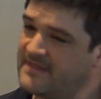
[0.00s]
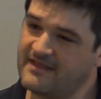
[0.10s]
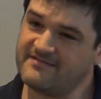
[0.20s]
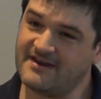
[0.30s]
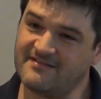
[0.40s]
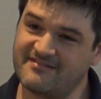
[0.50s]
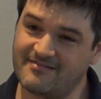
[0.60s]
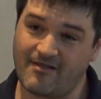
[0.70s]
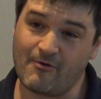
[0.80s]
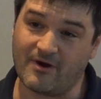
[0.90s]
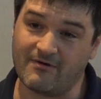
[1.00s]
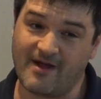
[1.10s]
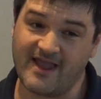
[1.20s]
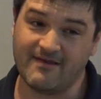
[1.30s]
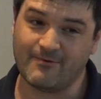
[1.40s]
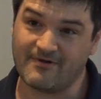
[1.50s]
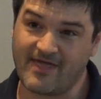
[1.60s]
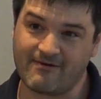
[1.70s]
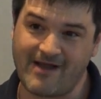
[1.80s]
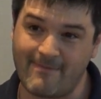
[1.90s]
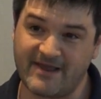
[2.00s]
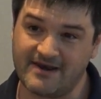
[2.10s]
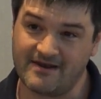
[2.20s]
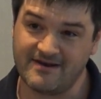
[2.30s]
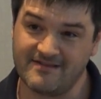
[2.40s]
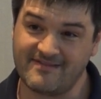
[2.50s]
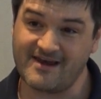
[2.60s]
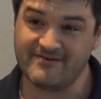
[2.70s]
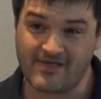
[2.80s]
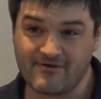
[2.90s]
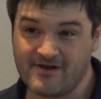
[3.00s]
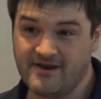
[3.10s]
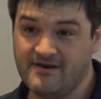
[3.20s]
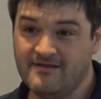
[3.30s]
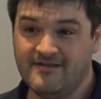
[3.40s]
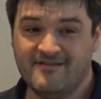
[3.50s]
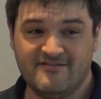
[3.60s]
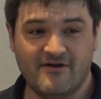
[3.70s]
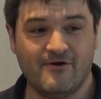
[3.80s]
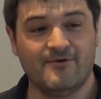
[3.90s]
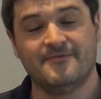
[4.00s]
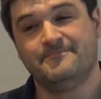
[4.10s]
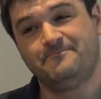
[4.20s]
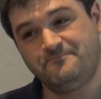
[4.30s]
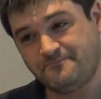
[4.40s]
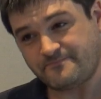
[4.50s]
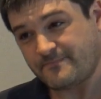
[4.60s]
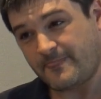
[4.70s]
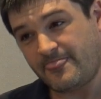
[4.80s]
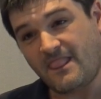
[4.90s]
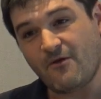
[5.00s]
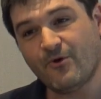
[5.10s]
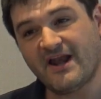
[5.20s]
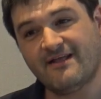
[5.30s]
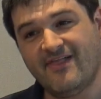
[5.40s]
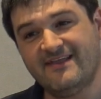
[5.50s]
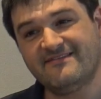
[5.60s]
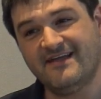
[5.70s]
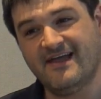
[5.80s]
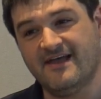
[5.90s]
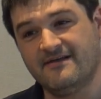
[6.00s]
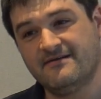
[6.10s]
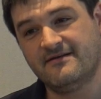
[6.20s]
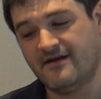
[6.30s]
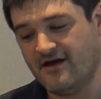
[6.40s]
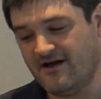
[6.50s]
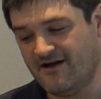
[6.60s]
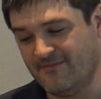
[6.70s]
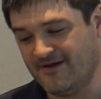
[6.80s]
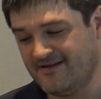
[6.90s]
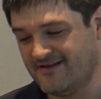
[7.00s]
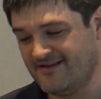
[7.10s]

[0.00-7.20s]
is that it's slower, right? We're like wrapping an onion inside of another onion. So we're getting a latency hit. And